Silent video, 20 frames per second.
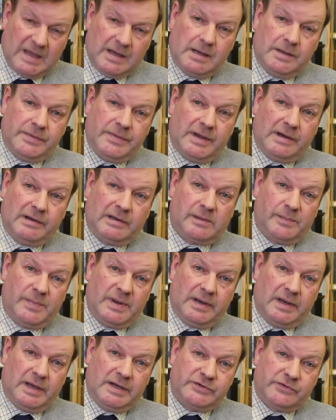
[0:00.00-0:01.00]
Then a little
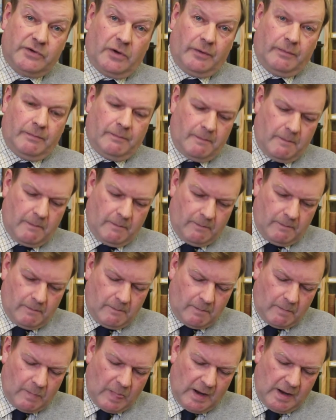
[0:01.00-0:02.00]
bit later on,
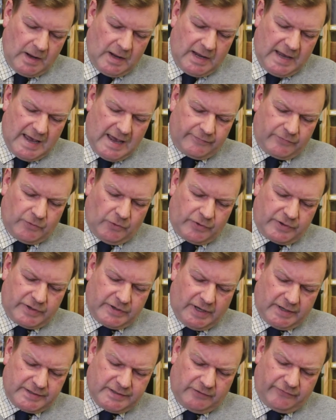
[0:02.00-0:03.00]
had got
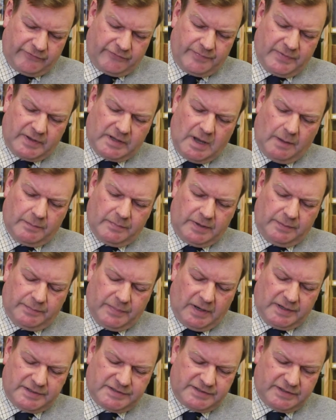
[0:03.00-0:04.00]
cut off from the company
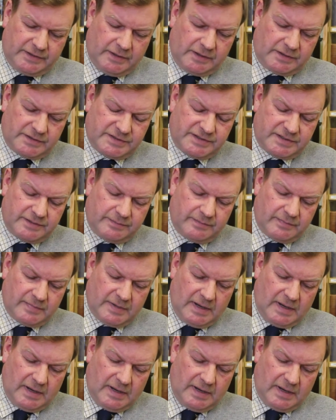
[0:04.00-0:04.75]
by Turks,